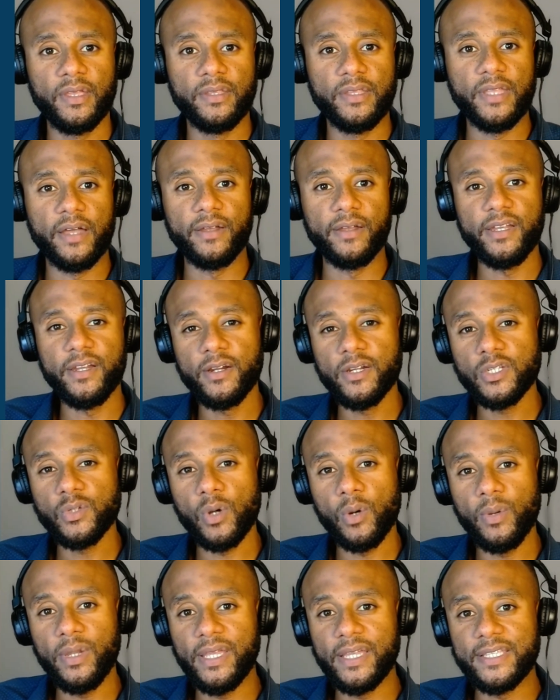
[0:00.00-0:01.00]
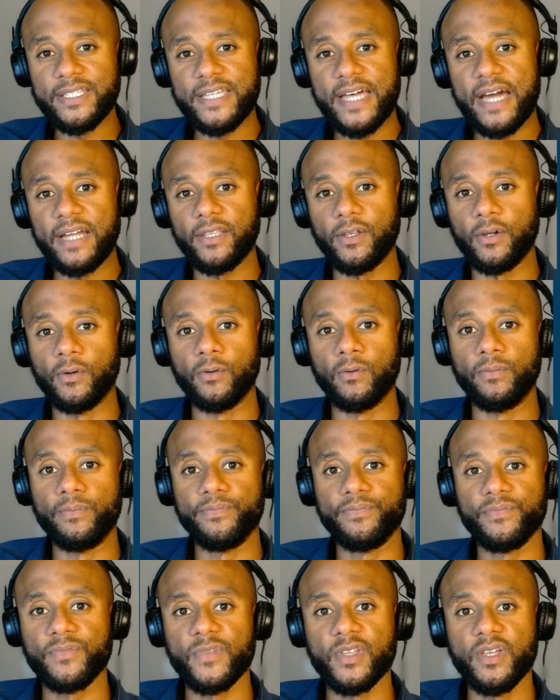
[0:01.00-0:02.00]
Now here's where we get tactical.
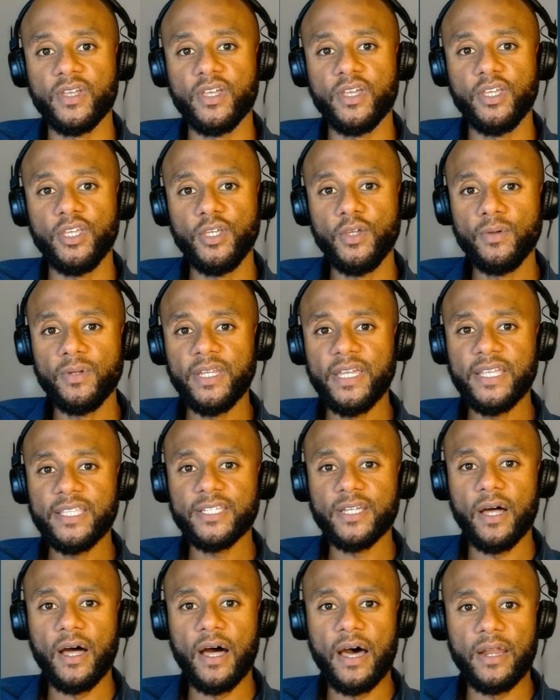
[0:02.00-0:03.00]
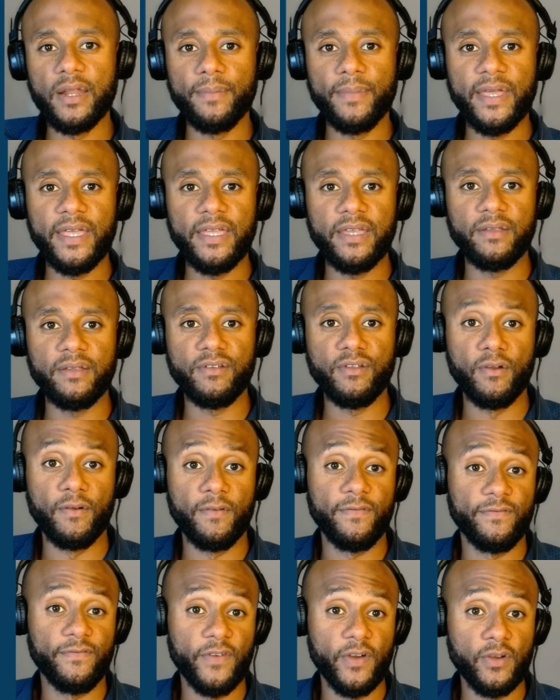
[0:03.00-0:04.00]
You need to automate your
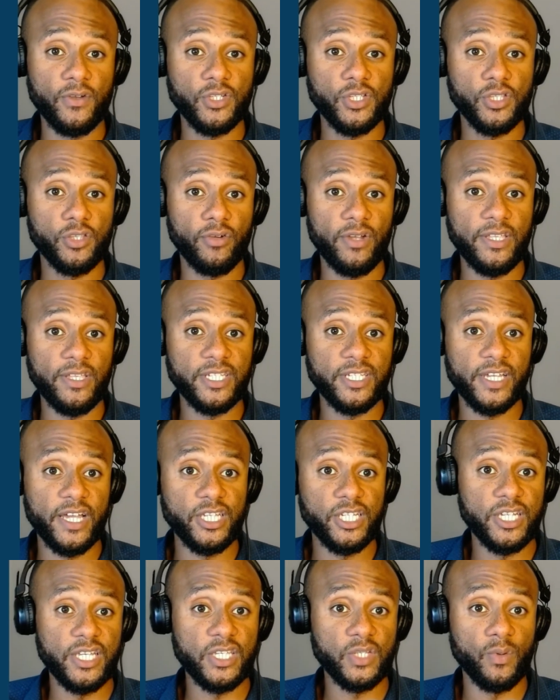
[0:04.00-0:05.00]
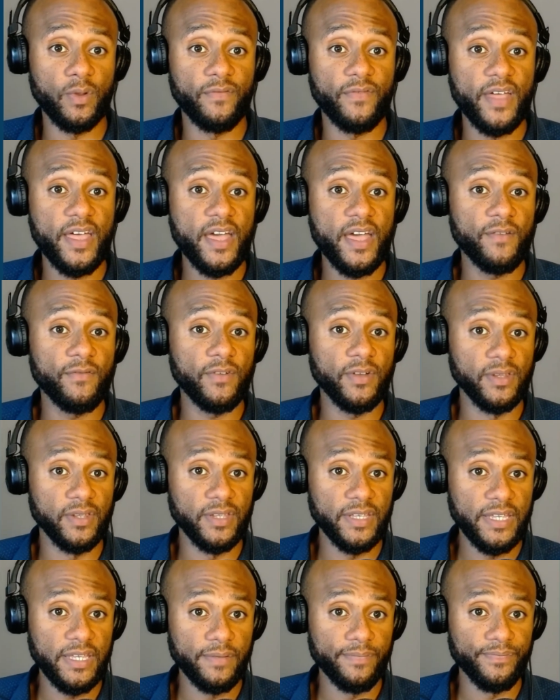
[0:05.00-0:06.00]
first 3 touches with every
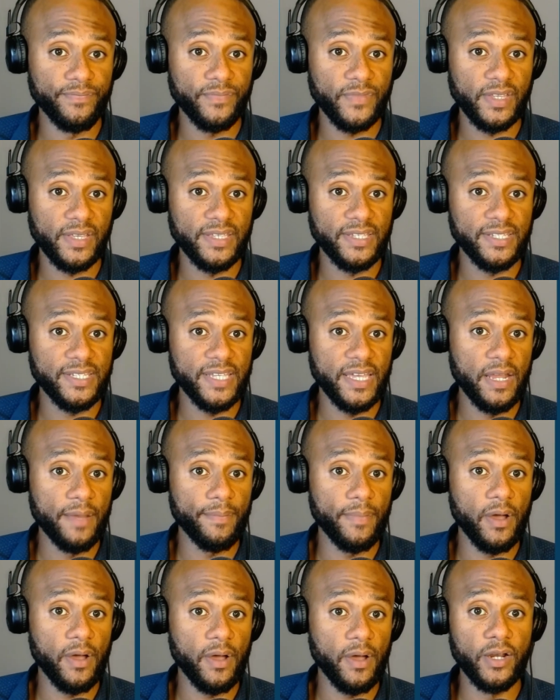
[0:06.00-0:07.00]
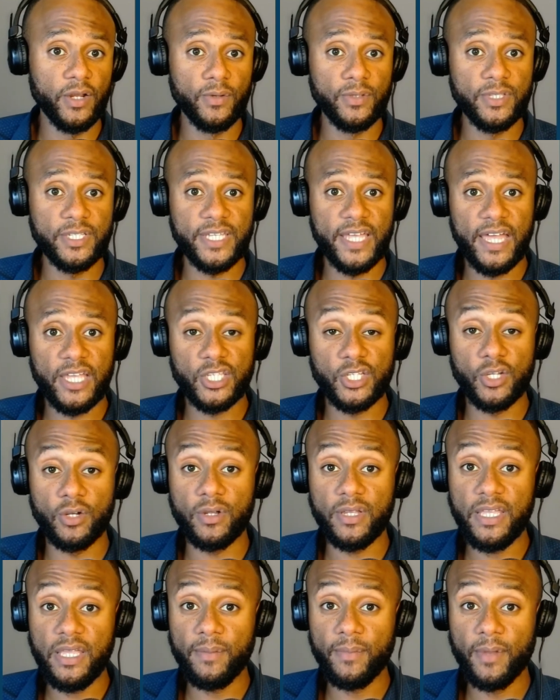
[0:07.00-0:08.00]
lead. Set up auto text or
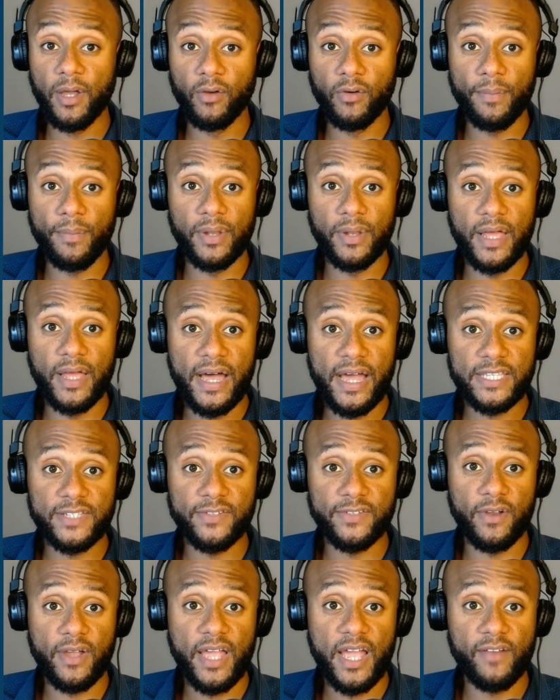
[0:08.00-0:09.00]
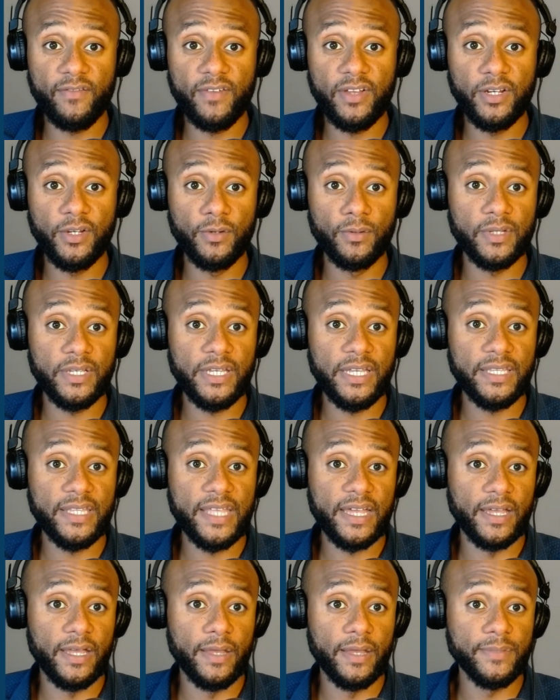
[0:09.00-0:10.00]
email replies for every new lead
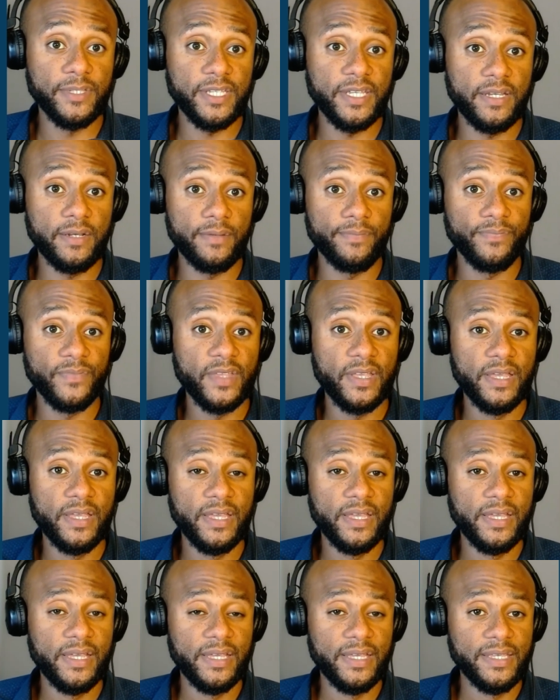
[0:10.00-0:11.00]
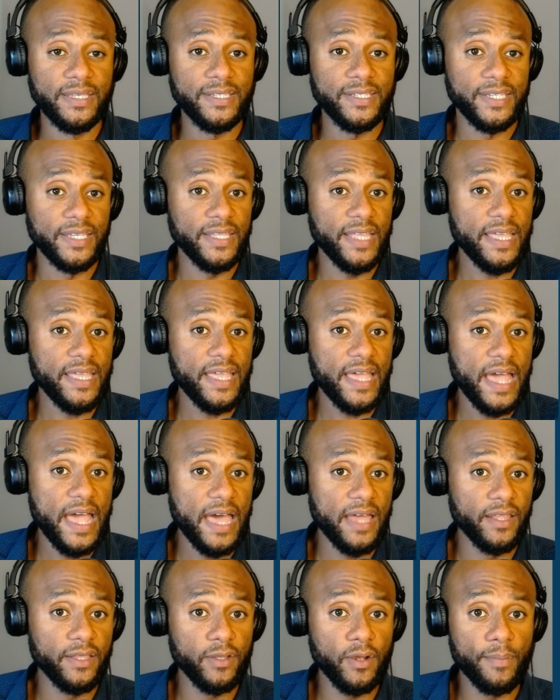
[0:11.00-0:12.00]
that comes in. Send a
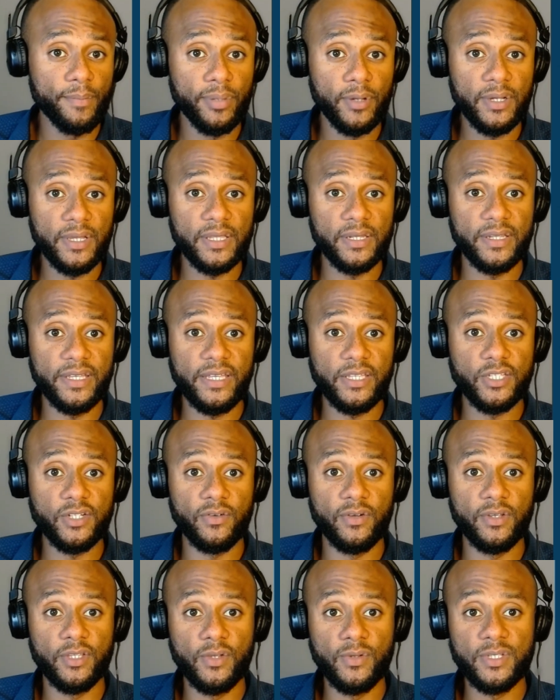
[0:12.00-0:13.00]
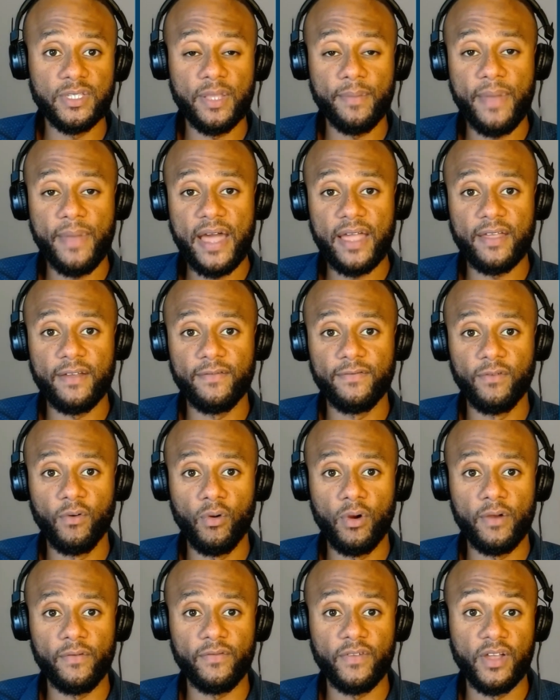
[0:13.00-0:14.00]
calendar booking link to reduce the back and
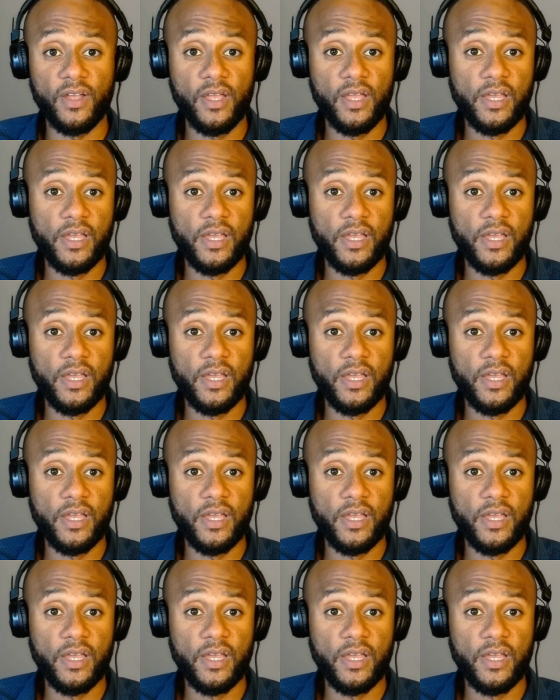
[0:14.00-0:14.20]
forth.